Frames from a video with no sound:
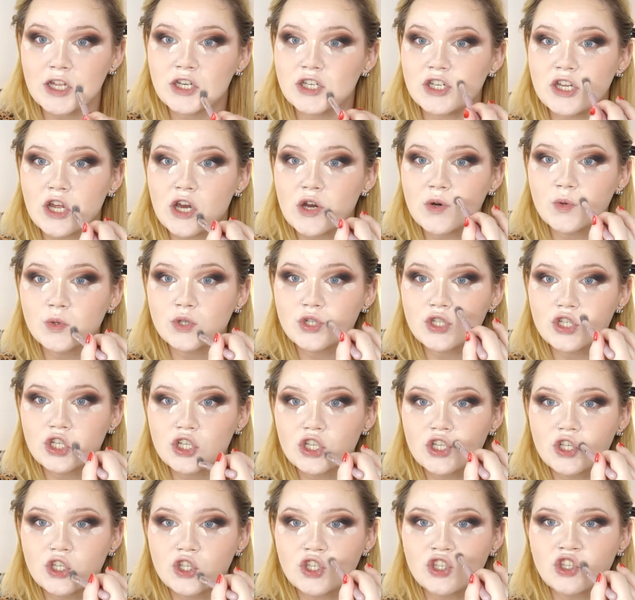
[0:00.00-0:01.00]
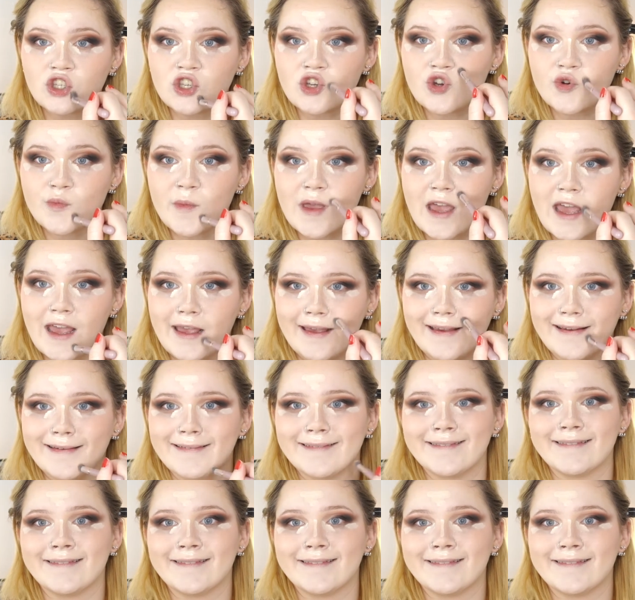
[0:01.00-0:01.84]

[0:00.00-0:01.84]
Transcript: Don't sue me.